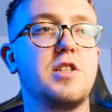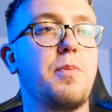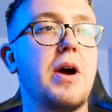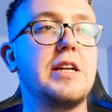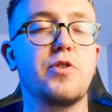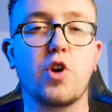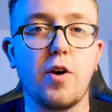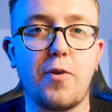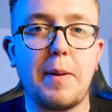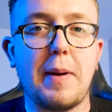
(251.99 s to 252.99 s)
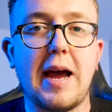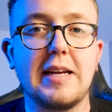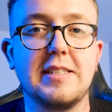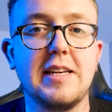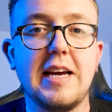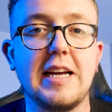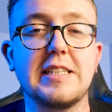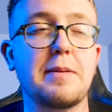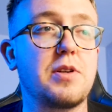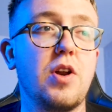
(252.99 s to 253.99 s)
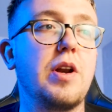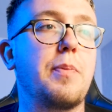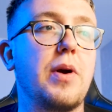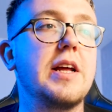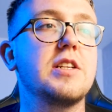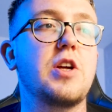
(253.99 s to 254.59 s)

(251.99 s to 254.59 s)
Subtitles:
but his recovery pace is absolutely brilliant,